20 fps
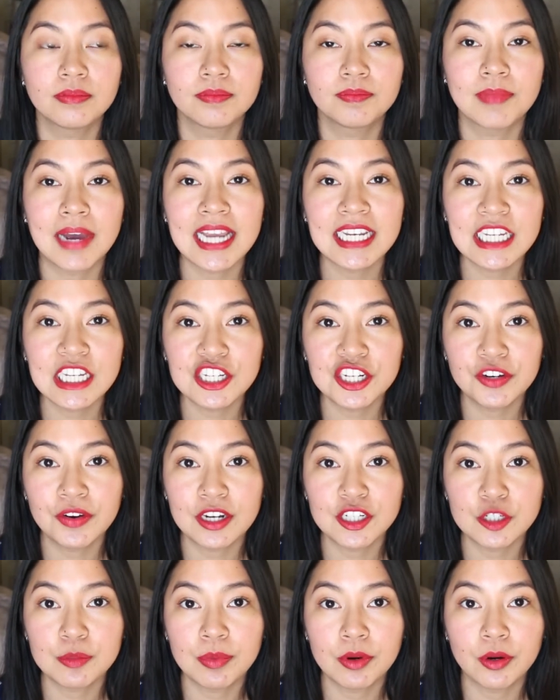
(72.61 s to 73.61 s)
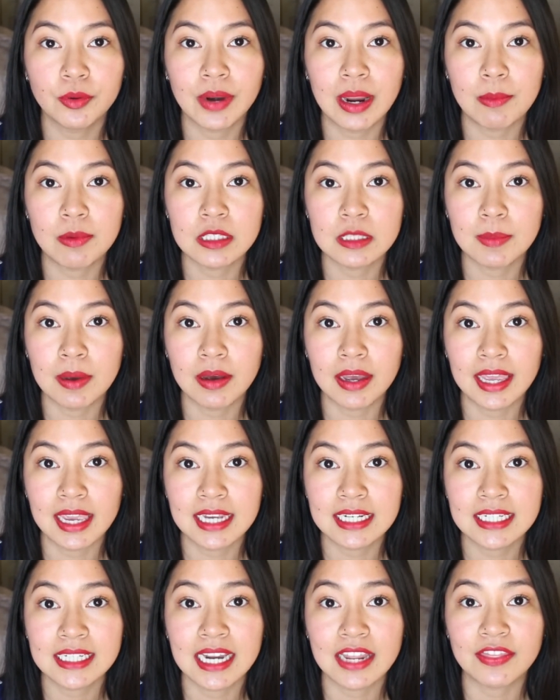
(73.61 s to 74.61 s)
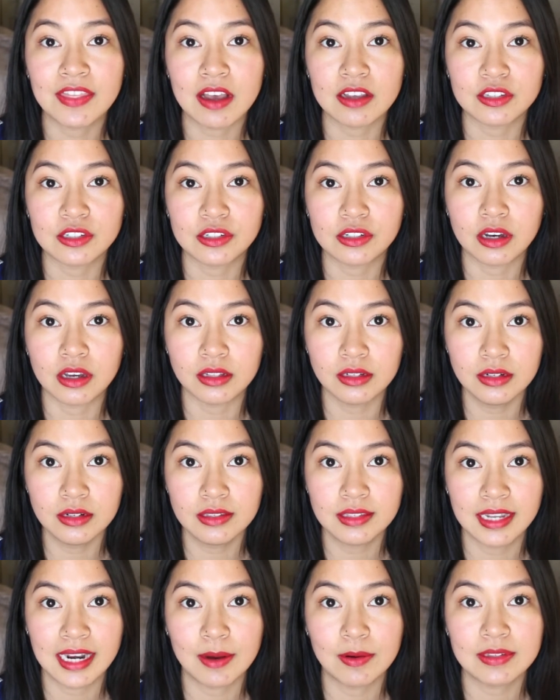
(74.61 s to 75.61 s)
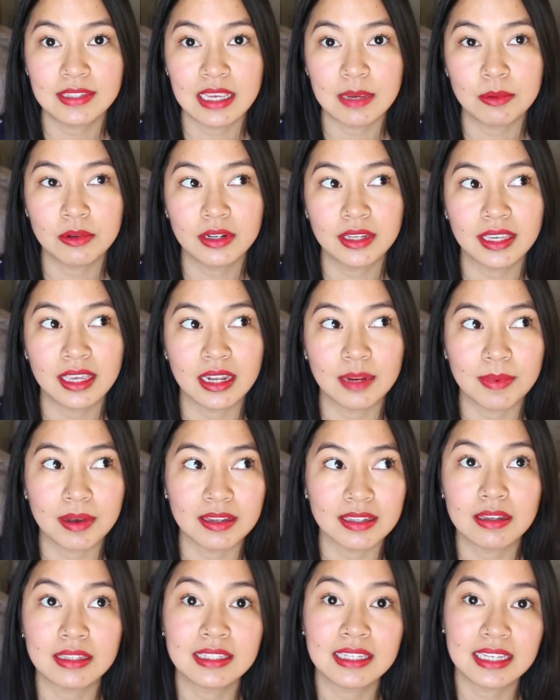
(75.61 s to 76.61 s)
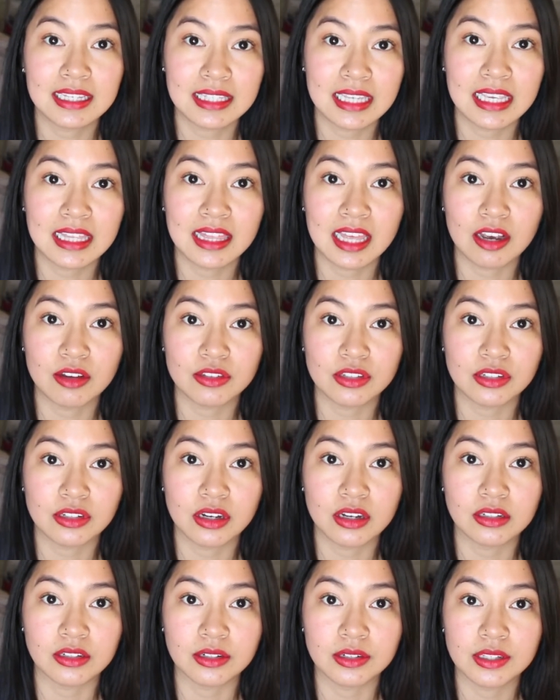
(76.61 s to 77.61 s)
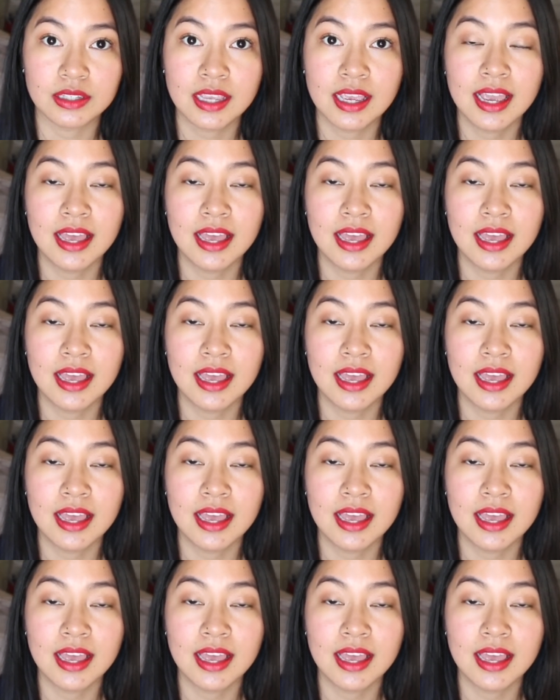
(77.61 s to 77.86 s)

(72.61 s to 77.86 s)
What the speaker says: My teaching credential program was about $8,000 to $9,000, and I was able to get about $16,000.